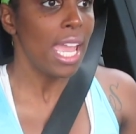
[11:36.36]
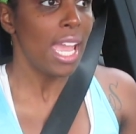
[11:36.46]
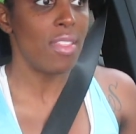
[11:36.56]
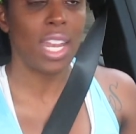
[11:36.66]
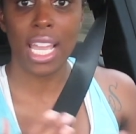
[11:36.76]

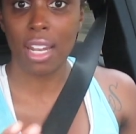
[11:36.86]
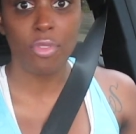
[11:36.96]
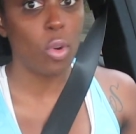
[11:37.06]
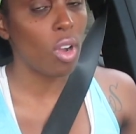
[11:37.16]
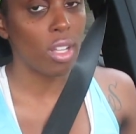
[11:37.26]
And then I got a
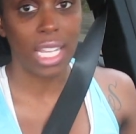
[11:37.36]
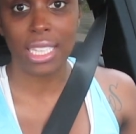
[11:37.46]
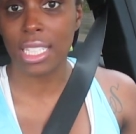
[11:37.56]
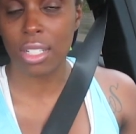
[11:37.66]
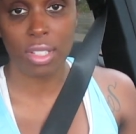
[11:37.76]
phone call, like
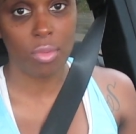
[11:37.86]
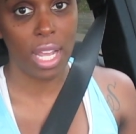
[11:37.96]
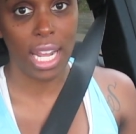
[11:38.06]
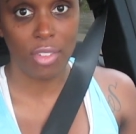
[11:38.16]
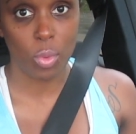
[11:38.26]
literally
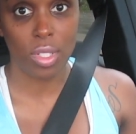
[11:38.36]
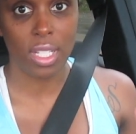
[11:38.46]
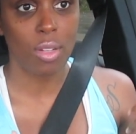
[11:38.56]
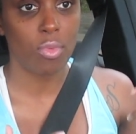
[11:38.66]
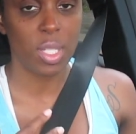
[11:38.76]
right afterwards.
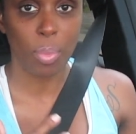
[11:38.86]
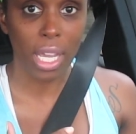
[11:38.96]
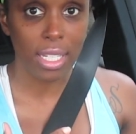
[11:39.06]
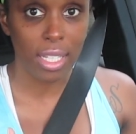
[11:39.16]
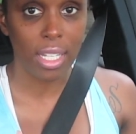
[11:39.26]
I had
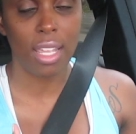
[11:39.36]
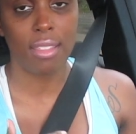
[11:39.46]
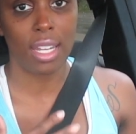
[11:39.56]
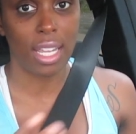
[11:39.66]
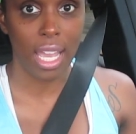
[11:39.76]
responded,
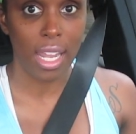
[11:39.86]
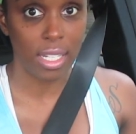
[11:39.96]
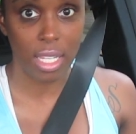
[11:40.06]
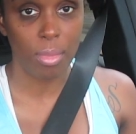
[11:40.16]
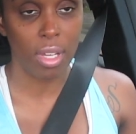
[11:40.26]
and then I got
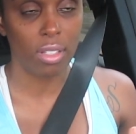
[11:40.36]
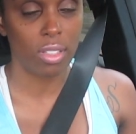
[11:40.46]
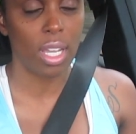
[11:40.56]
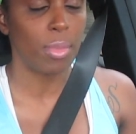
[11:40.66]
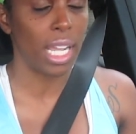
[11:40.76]
an email.
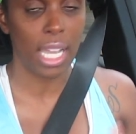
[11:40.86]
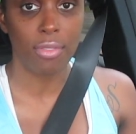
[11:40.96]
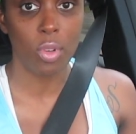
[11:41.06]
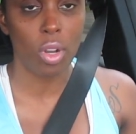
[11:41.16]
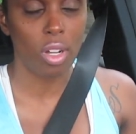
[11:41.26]
I mean, I got
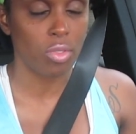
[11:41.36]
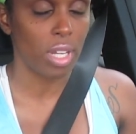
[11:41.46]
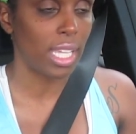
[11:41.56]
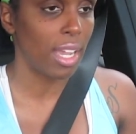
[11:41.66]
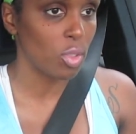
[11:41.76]
a phone call
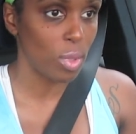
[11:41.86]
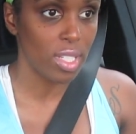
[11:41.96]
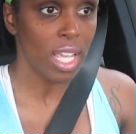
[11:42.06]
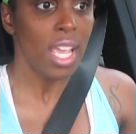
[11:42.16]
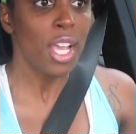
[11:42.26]
directly
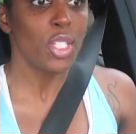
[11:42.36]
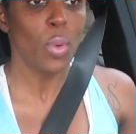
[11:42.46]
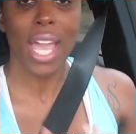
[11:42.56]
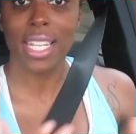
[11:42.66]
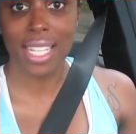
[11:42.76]
afterwards.
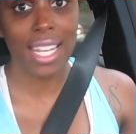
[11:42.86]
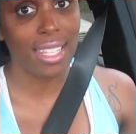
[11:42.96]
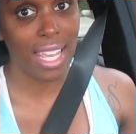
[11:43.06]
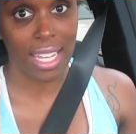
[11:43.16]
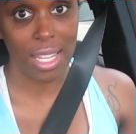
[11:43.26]
So I had to tend
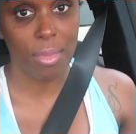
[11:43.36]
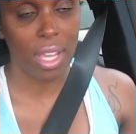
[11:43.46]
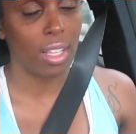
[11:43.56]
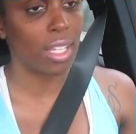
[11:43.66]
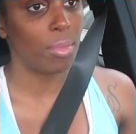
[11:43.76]
to that
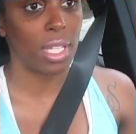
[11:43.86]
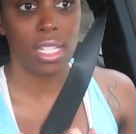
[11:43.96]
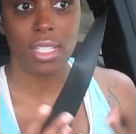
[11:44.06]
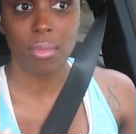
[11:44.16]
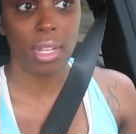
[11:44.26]
email. I
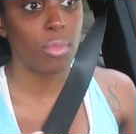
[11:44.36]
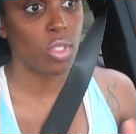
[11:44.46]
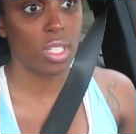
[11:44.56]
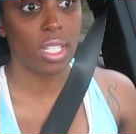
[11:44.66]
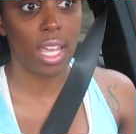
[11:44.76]
mean, sometimes
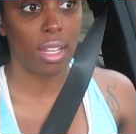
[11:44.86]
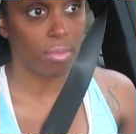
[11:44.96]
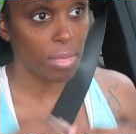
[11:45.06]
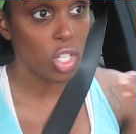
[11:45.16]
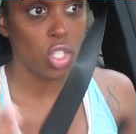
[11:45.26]
you just gotta
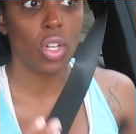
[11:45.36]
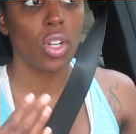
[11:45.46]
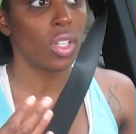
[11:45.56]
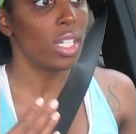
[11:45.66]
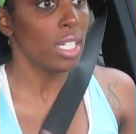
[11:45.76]
make sure